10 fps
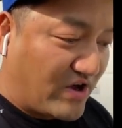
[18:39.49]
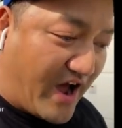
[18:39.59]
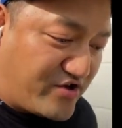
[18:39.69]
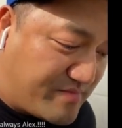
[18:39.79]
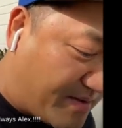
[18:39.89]

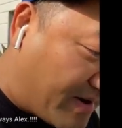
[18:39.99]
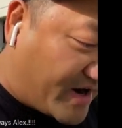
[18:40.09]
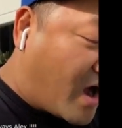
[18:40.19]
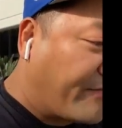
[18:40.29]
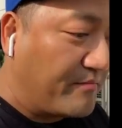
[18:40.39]
So how you make
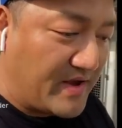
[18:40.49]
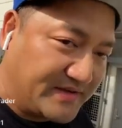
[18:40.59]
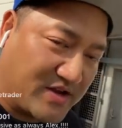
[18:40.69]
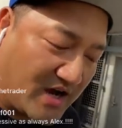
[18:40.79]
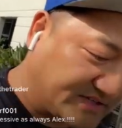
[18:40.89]
money off of
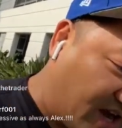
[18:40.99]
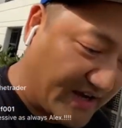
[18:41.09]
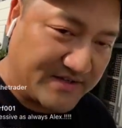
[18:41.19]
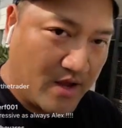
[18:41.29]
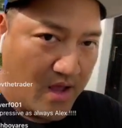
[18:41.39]
meme stocks,
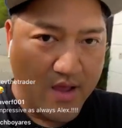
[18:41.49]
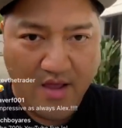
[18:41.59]
guys?